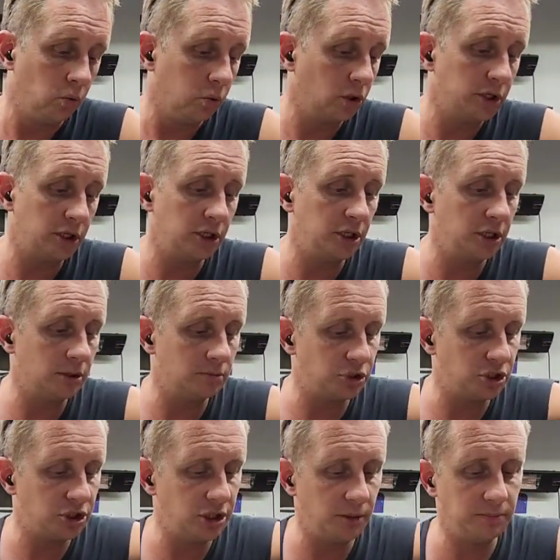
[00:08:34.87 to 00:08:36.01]
We're going to get them
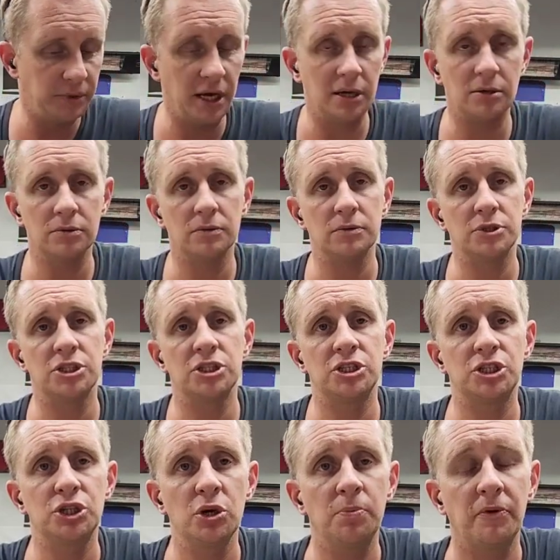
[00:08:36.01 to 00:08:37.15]
shipped out
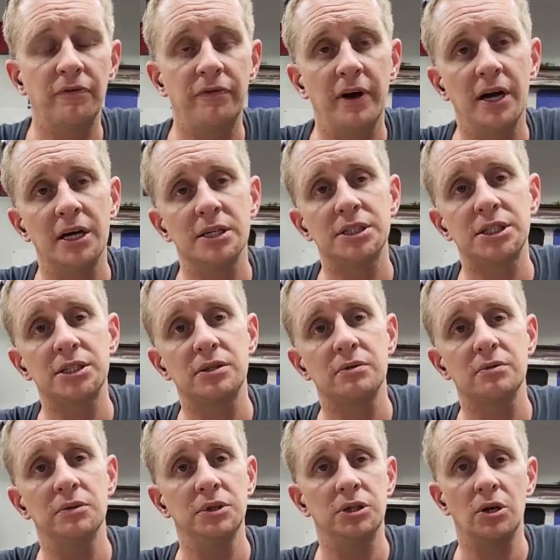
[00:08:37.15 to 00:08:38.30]
super fast.
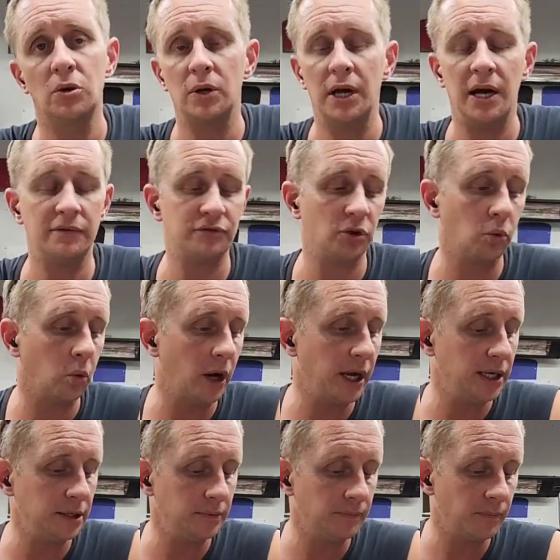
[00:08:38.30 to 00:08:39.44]
Don't have to
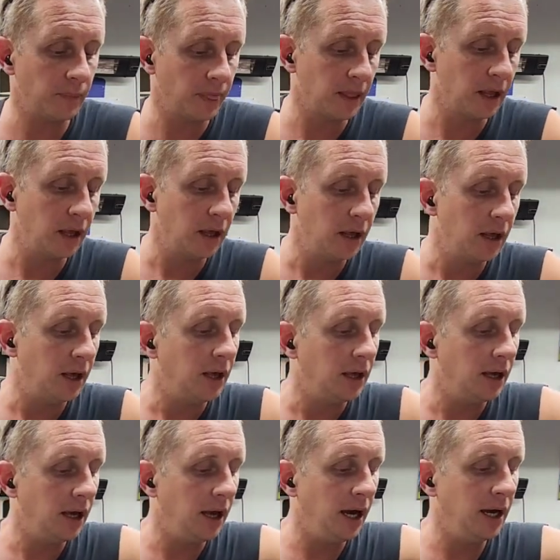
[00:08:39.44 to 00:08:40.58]
wait.
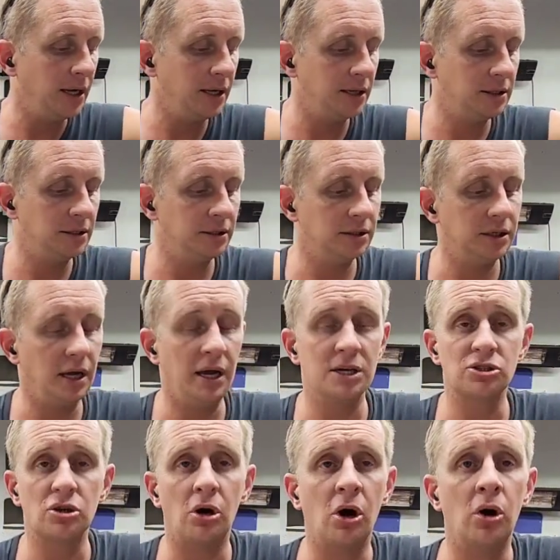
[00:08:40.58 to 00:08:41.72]
And
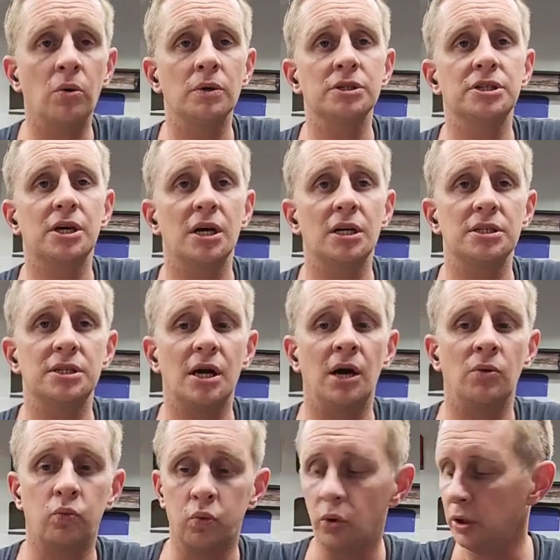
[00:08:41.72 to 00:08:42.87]
as always, guys, I
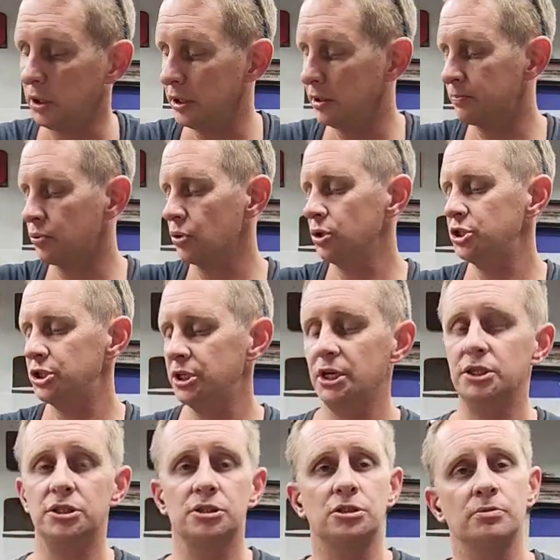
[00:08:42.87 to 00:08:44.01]
really
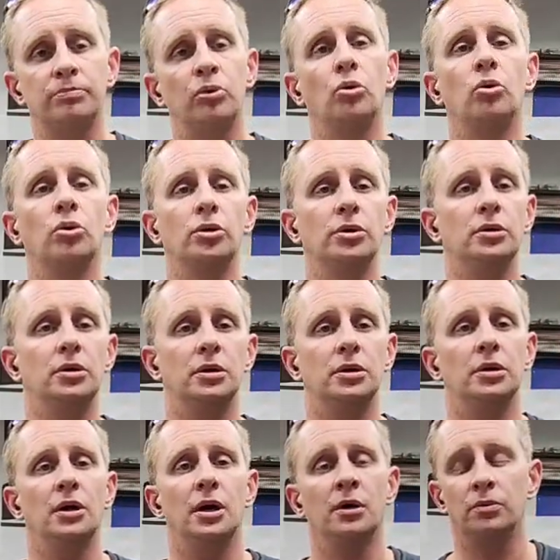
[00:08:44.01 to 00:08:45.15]
appreciate the support.
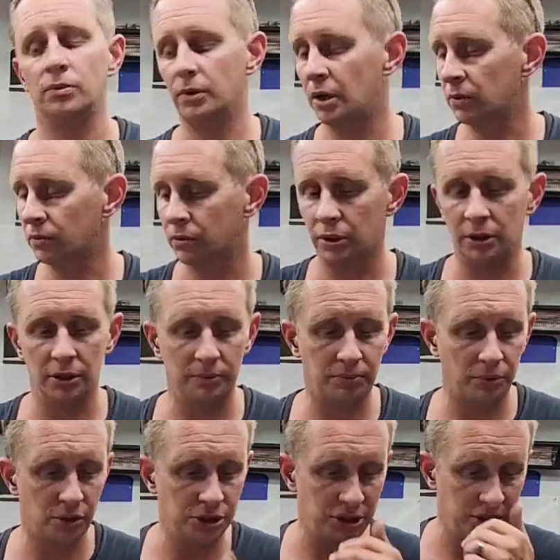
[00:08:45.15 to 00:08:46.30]
I really
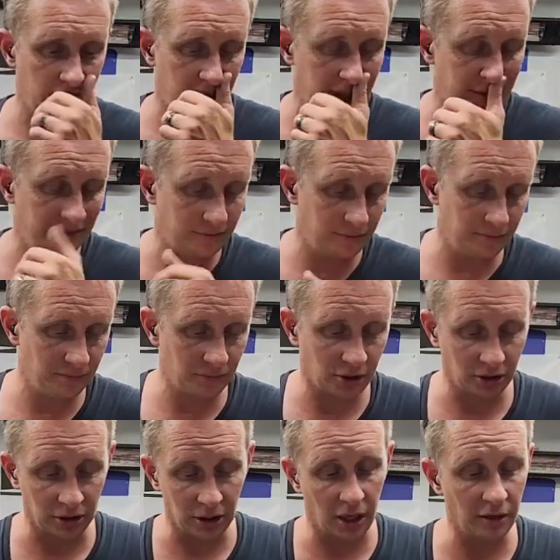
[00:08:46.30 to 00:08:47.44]
appreciate the
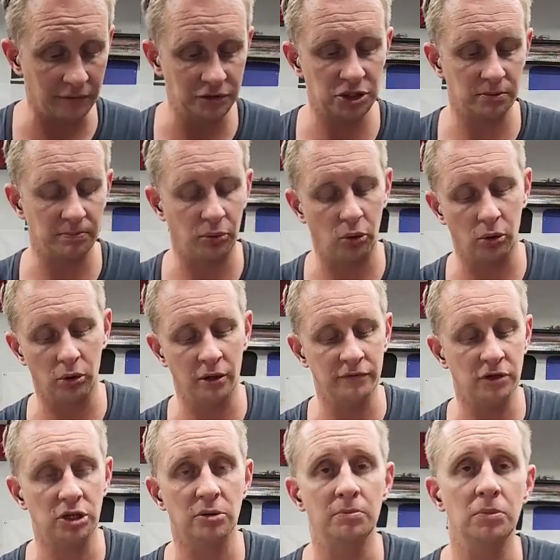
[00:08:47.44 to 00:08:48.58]
love and support of
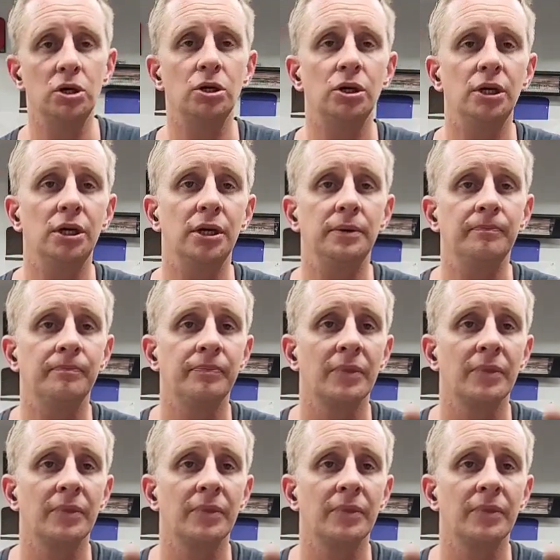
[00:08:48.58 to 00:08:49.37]
the community.